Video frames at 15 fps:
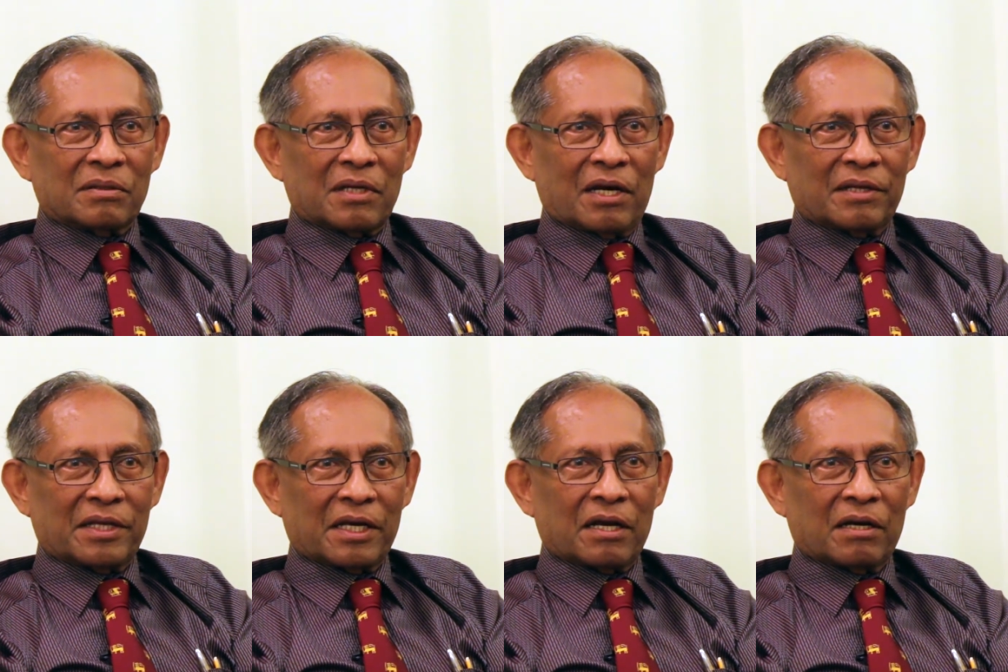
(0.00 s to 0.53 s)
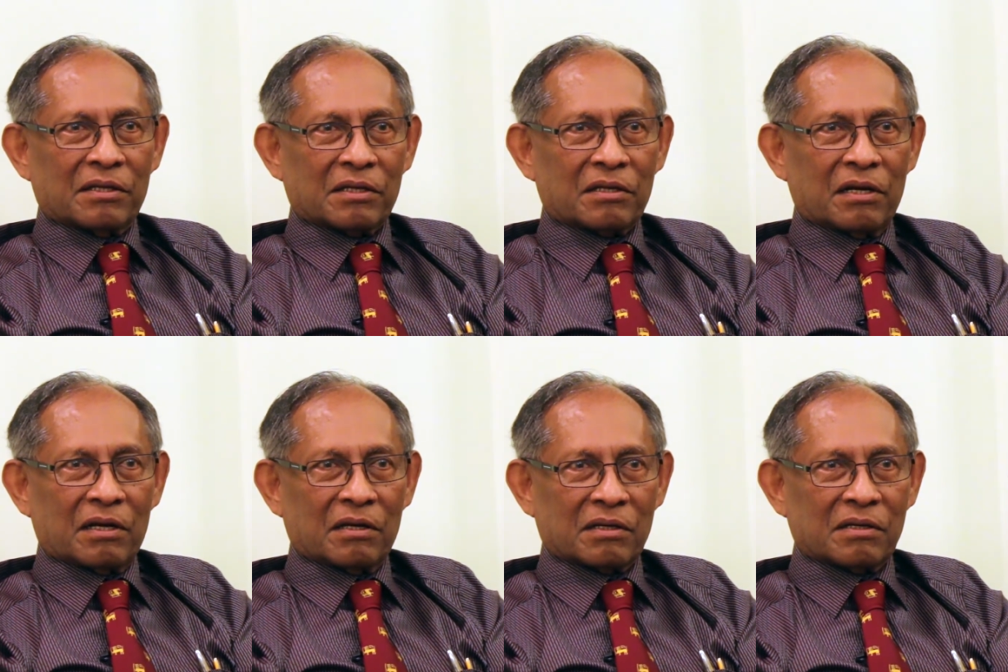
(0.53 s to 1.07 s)
I think Arthur
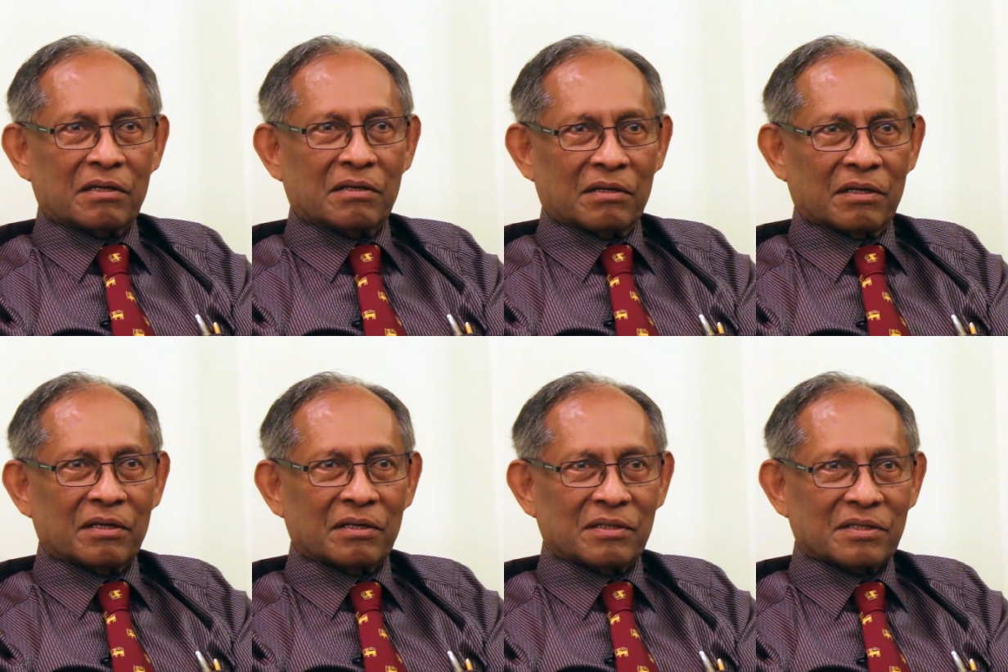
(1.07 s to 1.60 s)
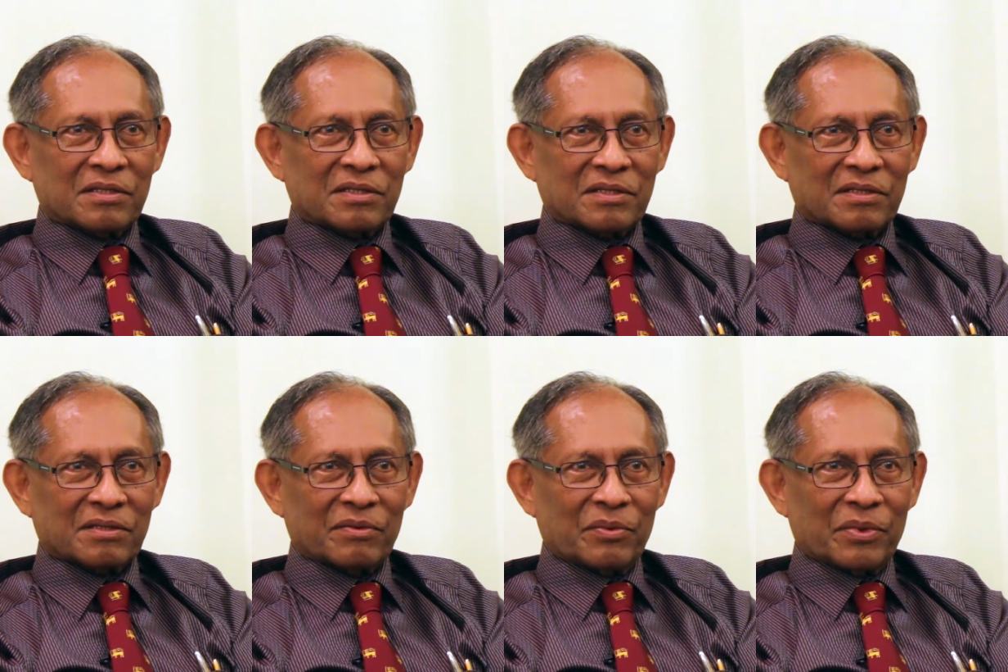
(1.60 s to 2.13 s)

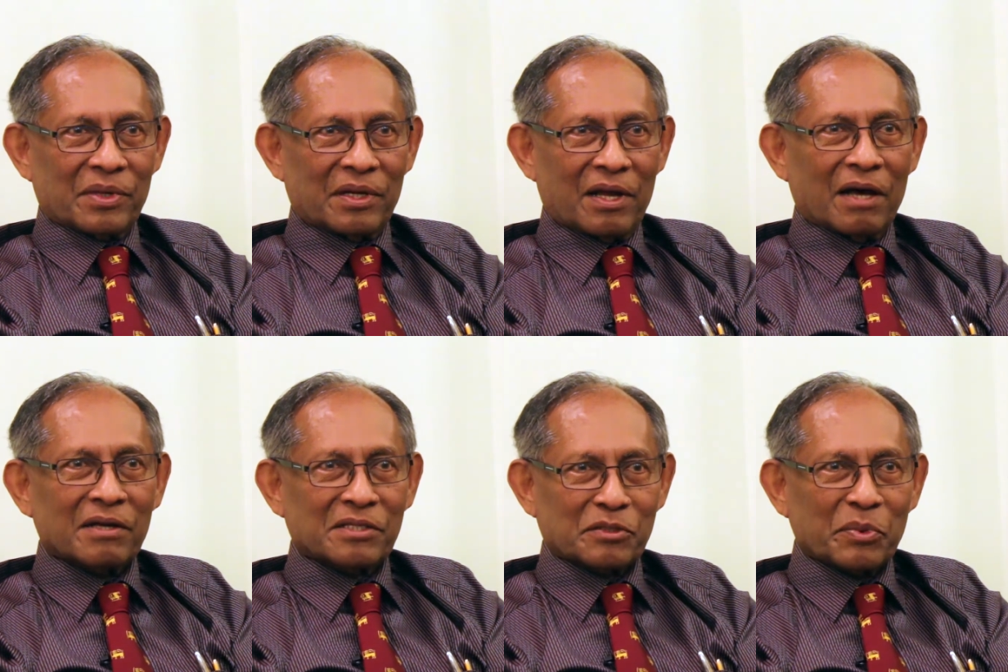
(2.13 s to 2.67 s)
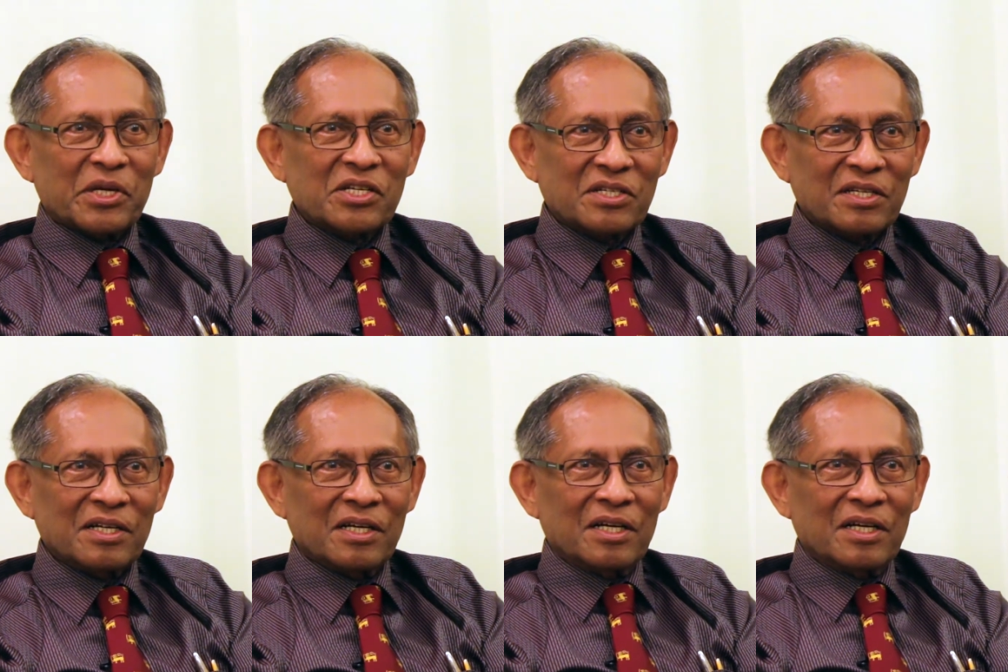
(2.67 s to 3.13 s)
Clarke's last wish